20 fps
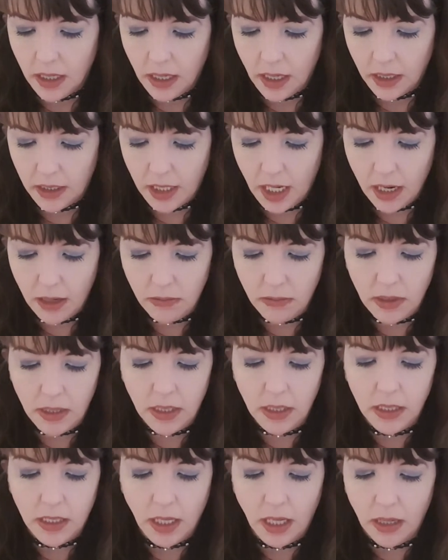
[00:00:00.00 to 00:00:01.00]
Can't really
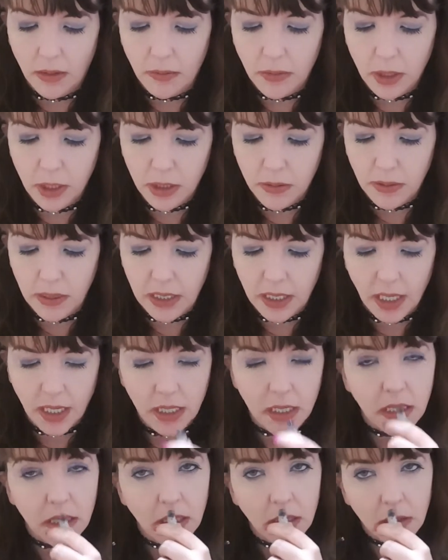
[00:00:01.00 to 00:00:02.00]
tell much, but it
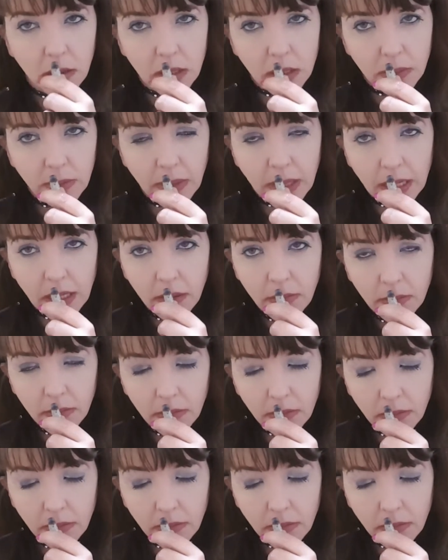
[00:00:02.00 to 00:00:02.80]
has no smell.